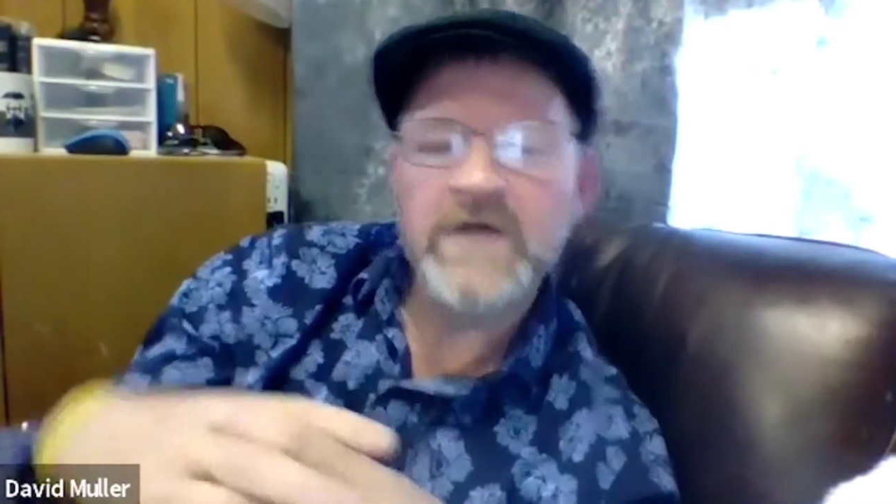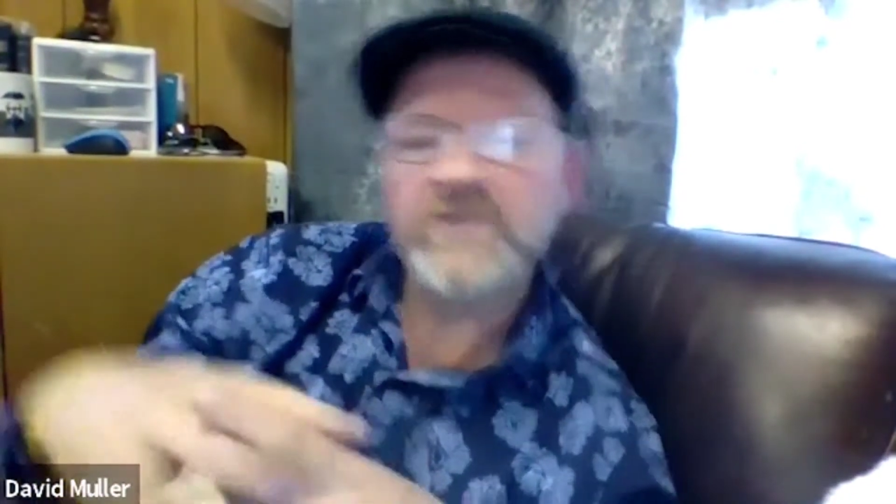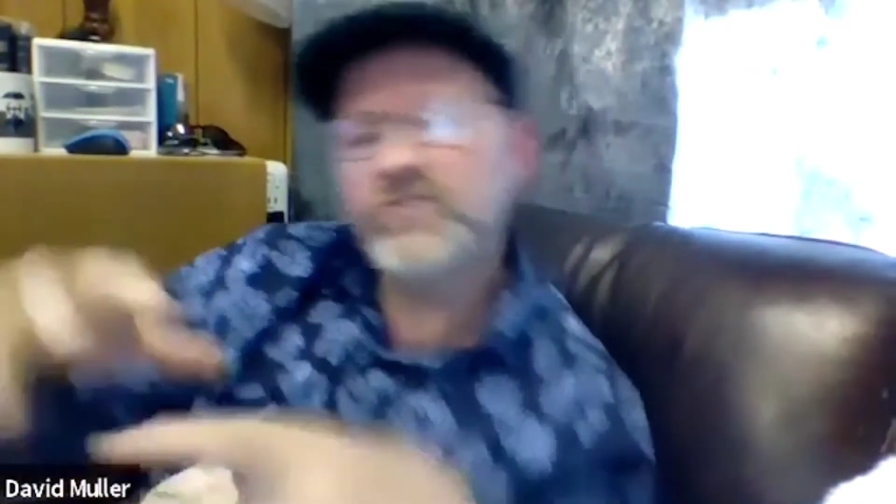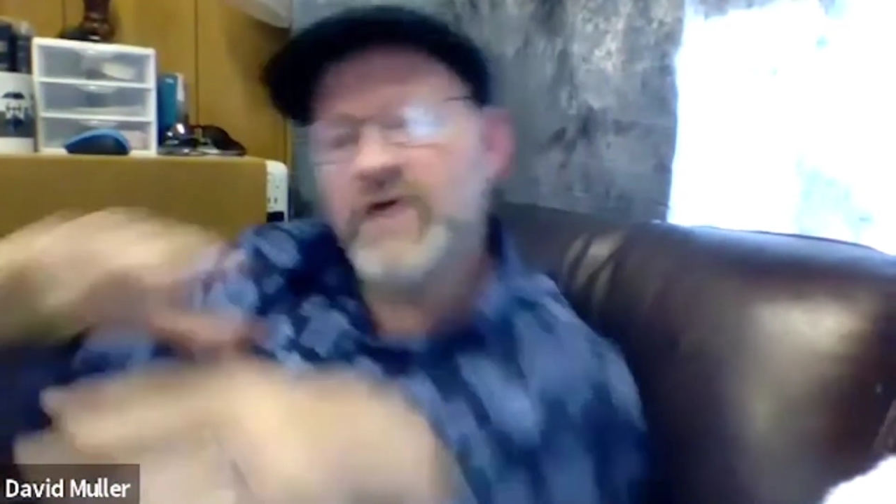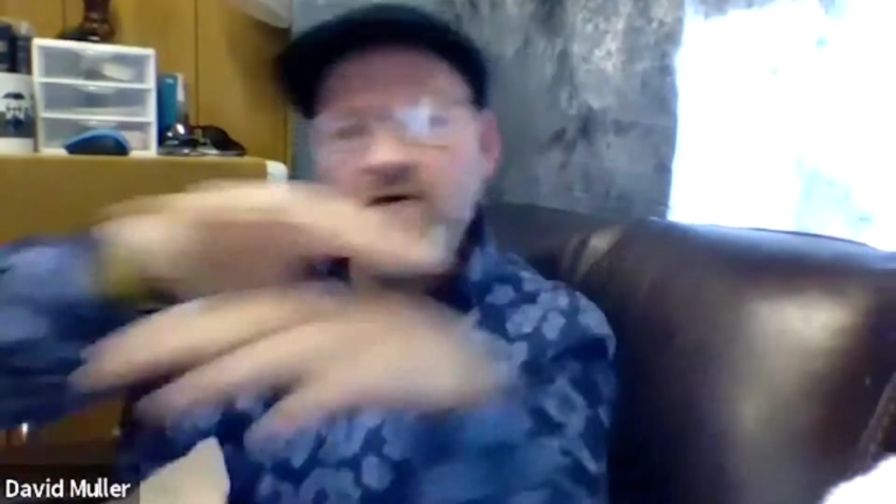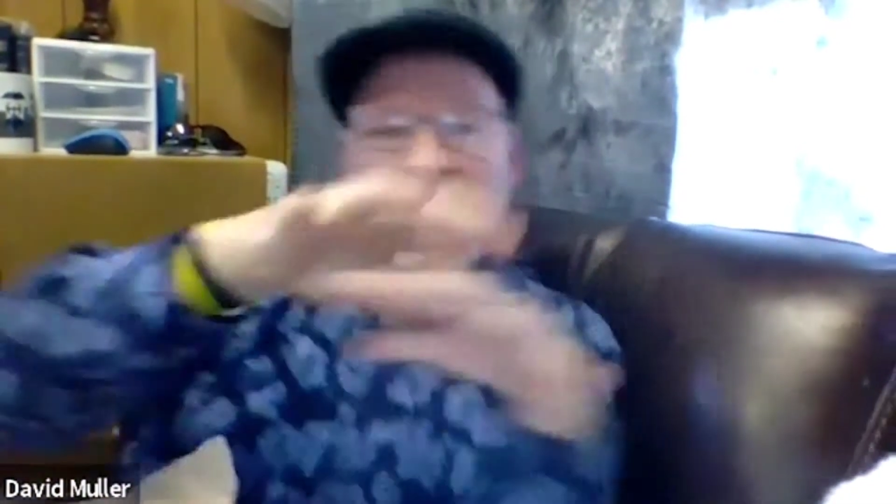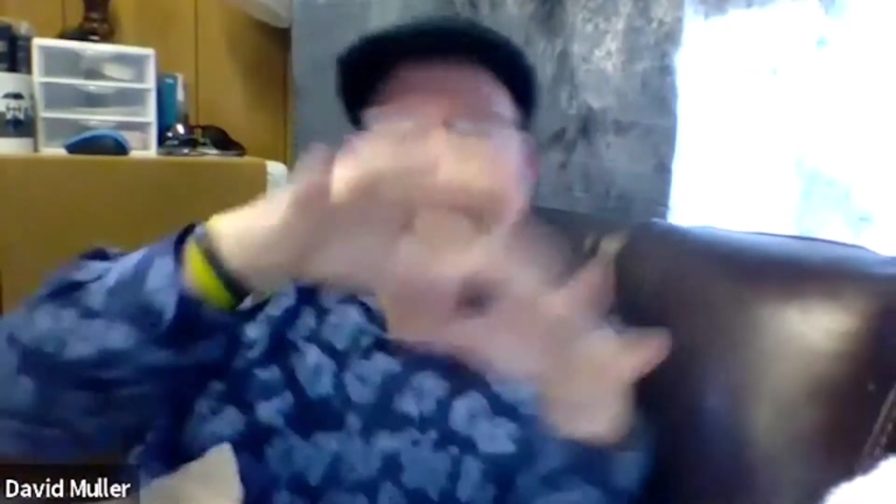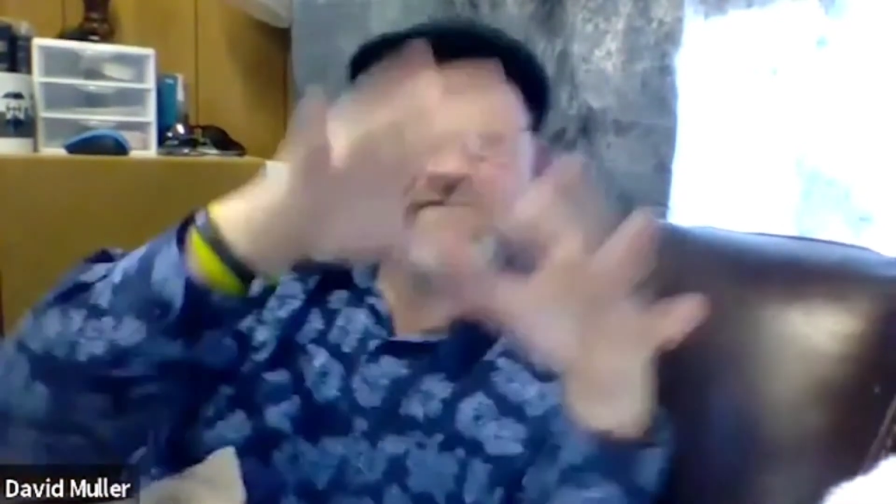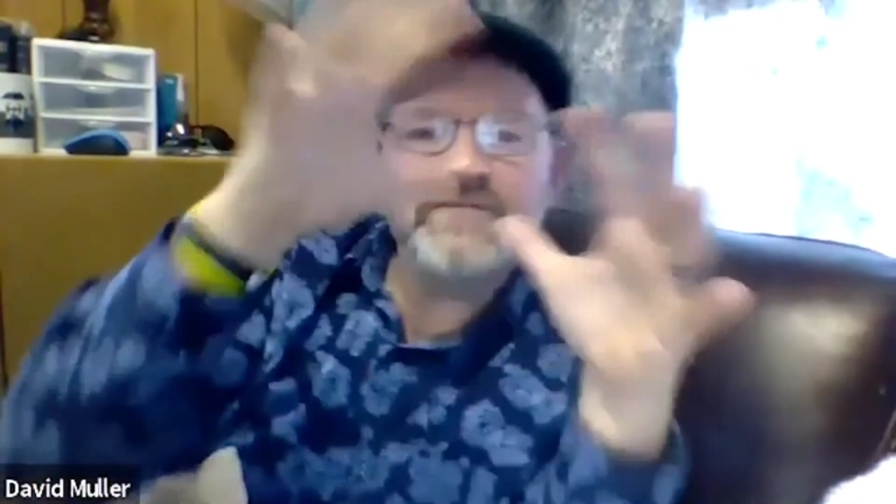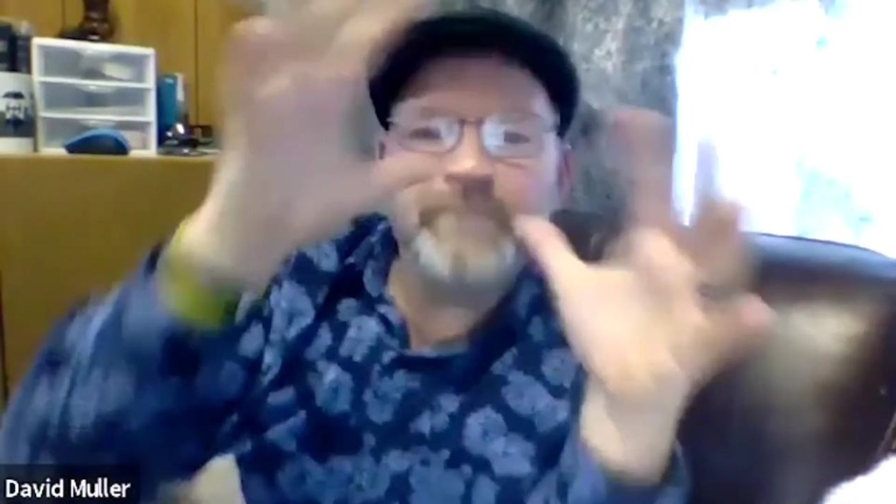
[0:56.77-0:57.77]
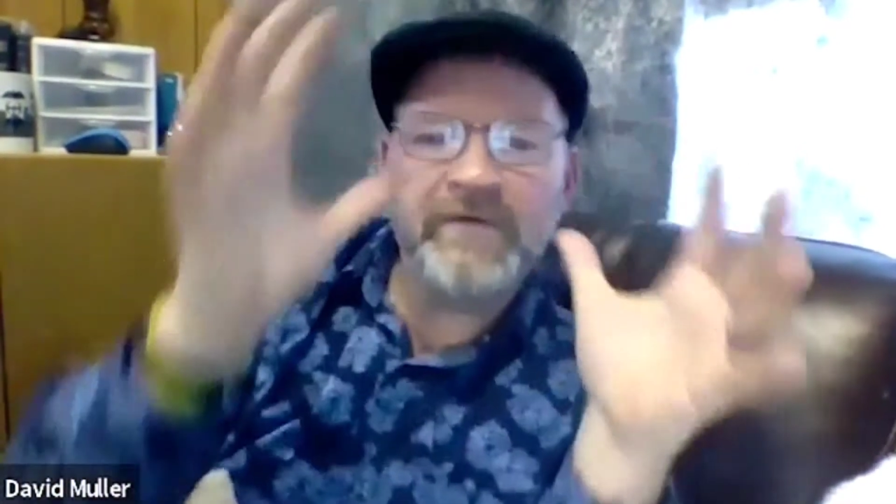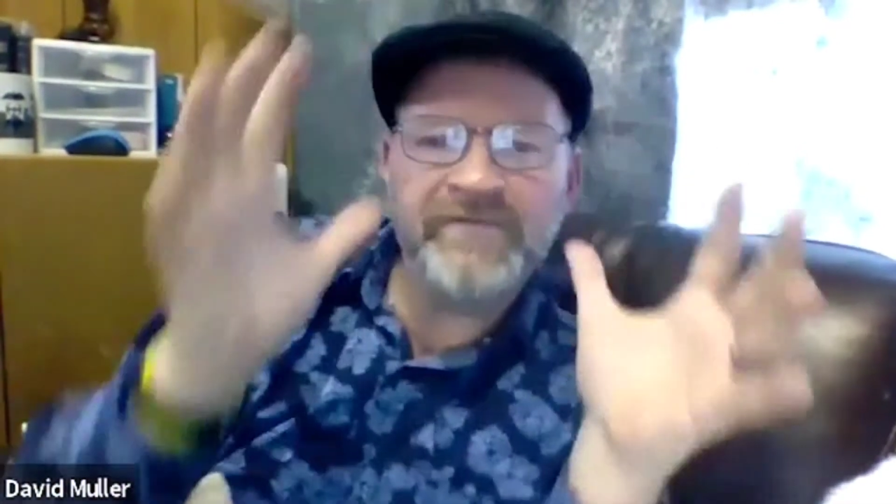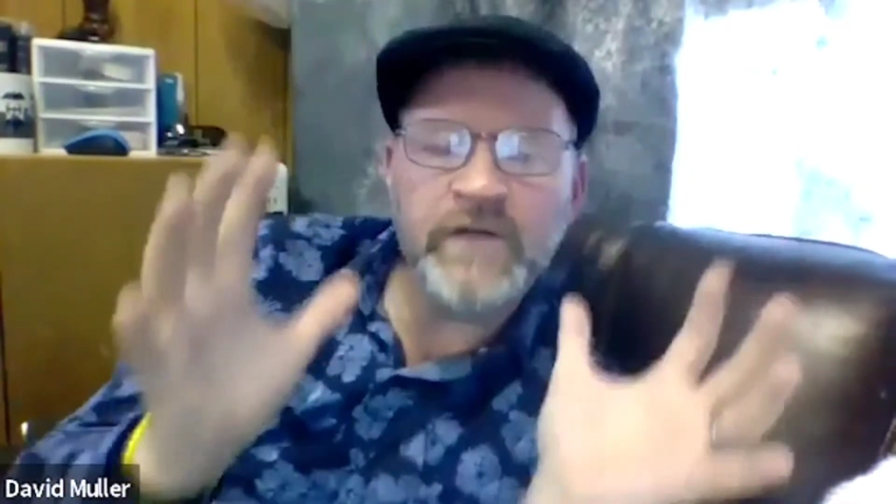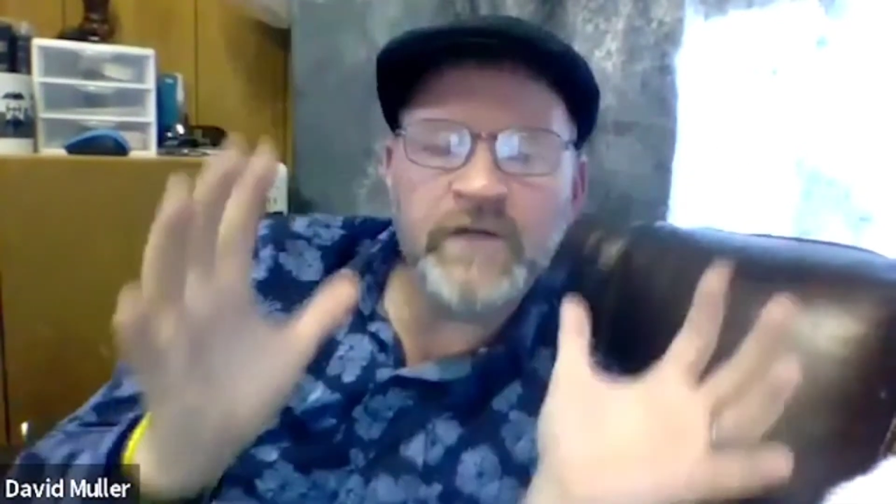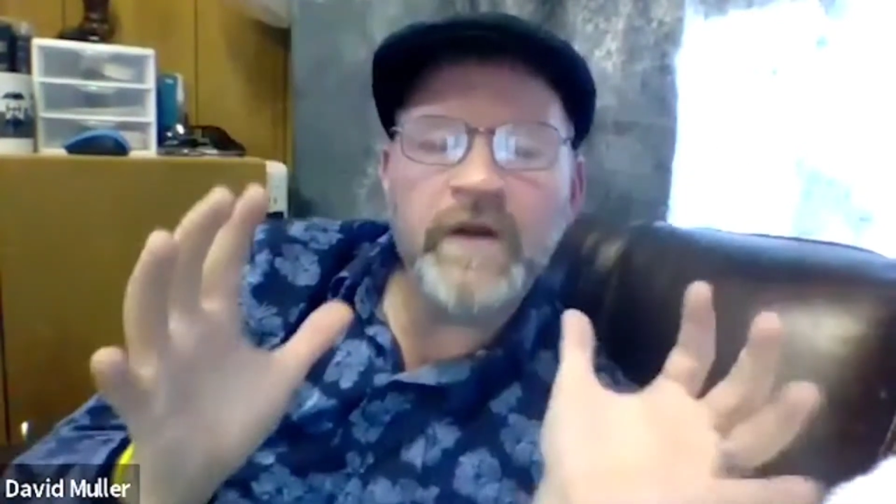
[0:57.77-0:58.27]
So right. now you have this
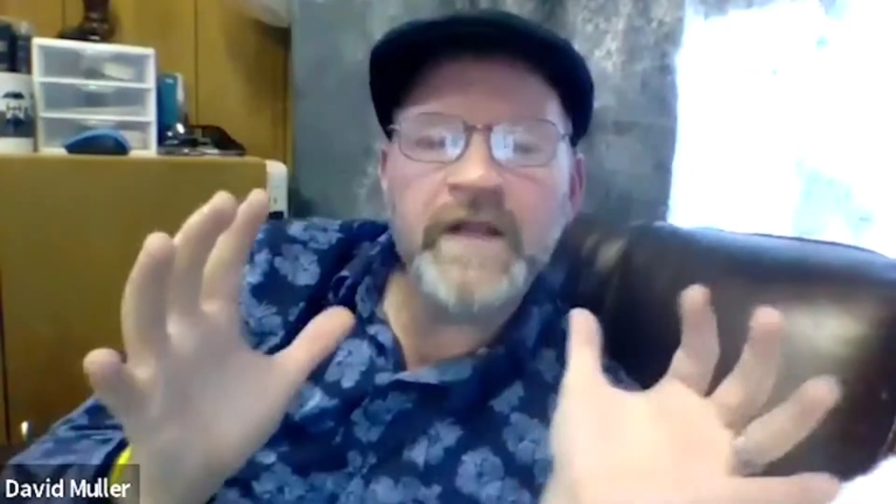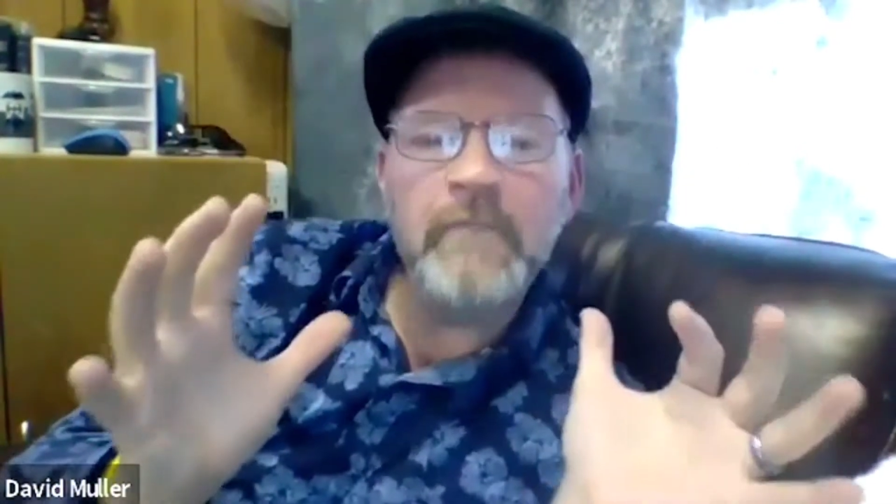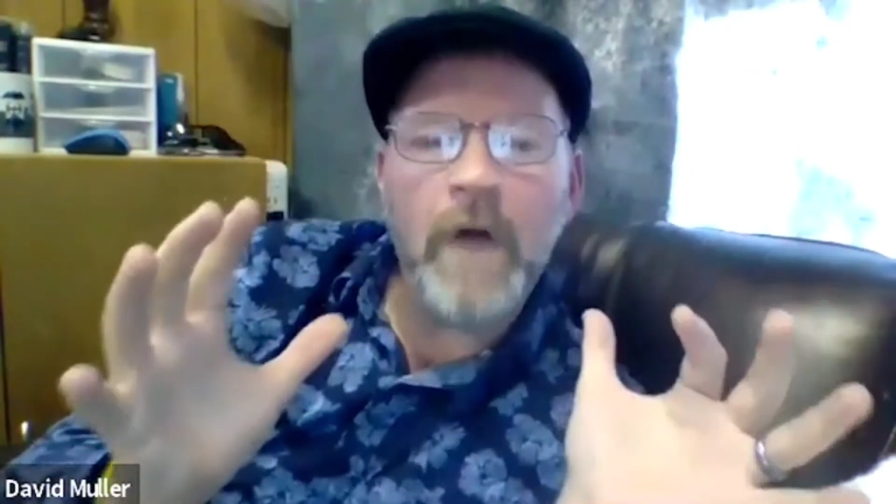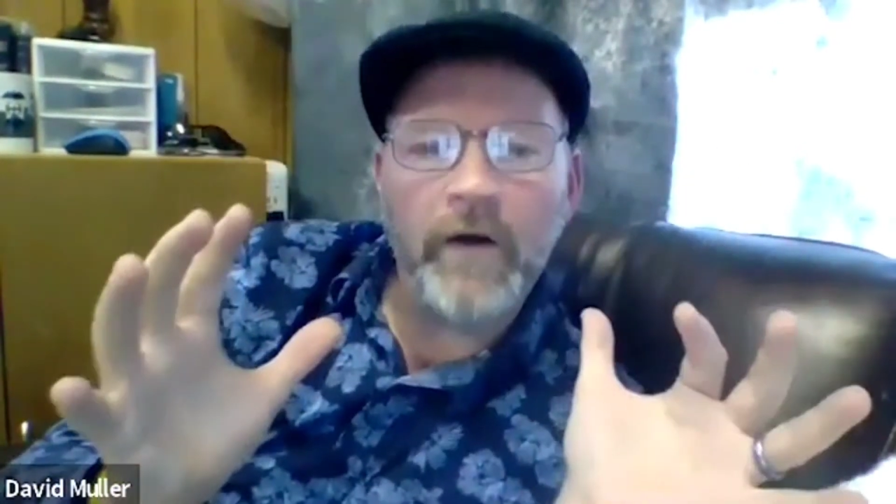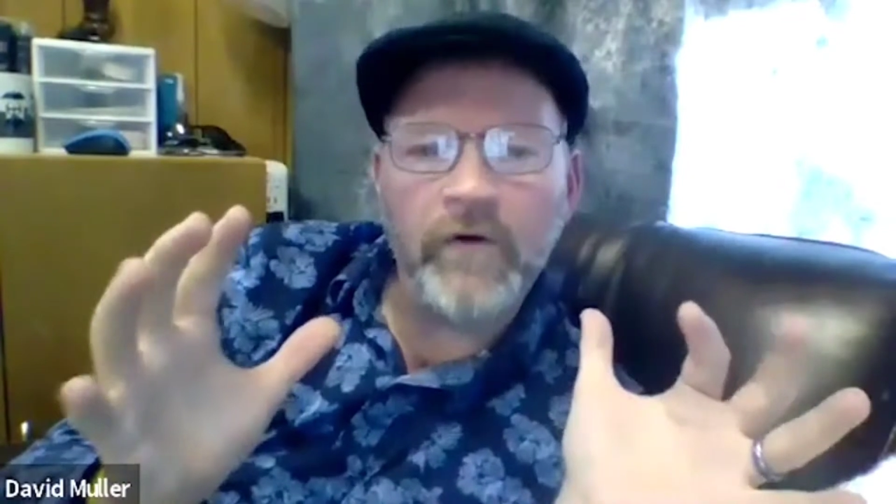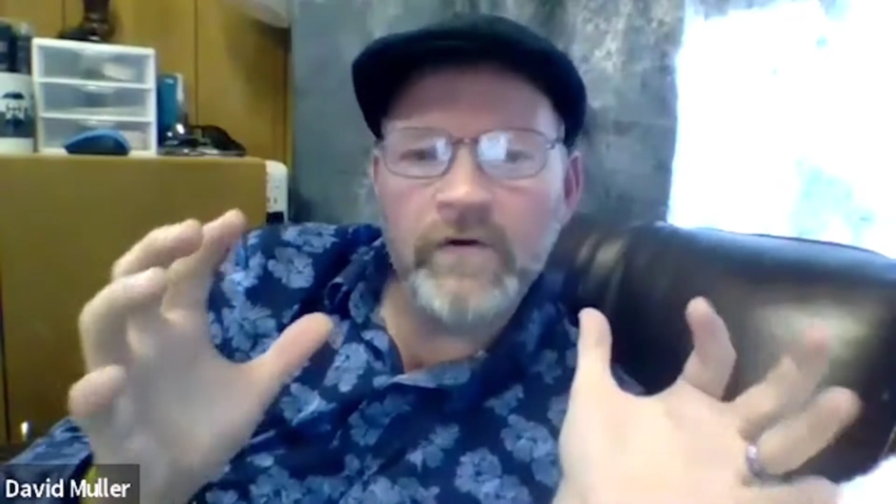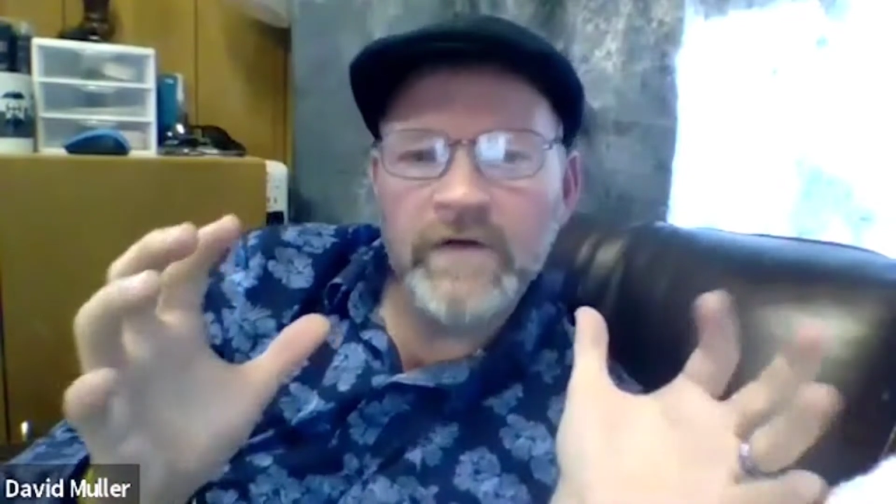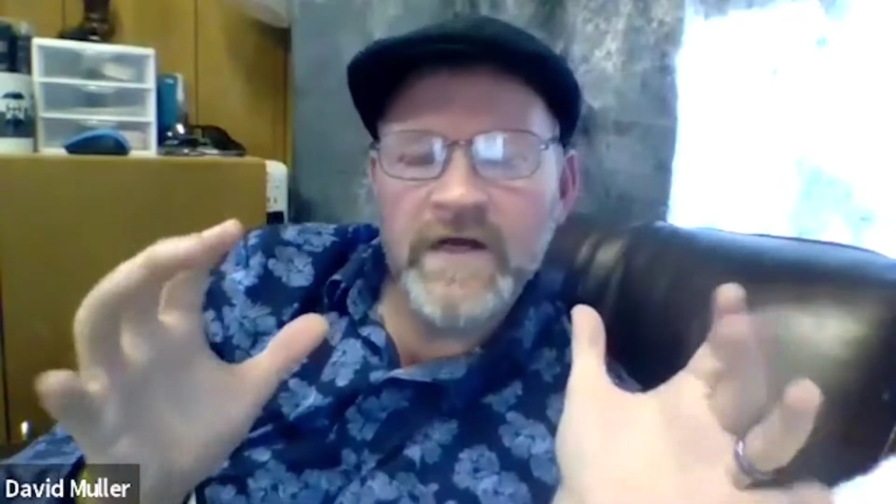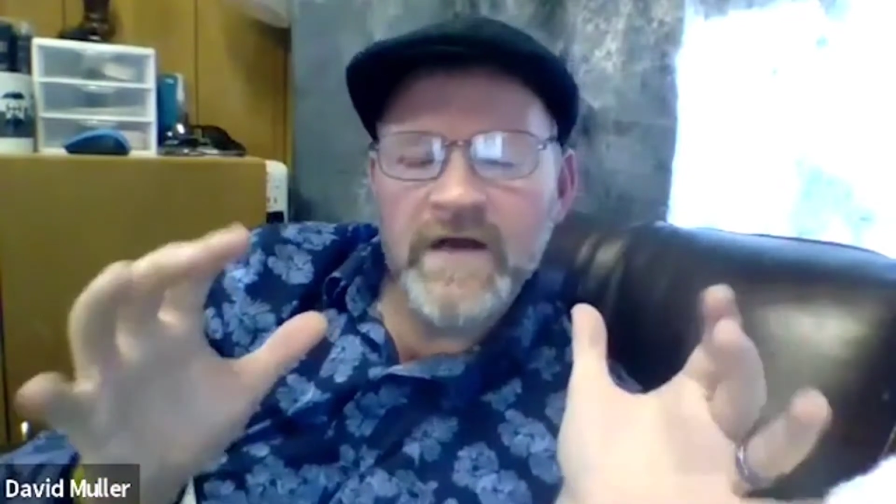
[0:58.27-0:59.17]
perfectly running model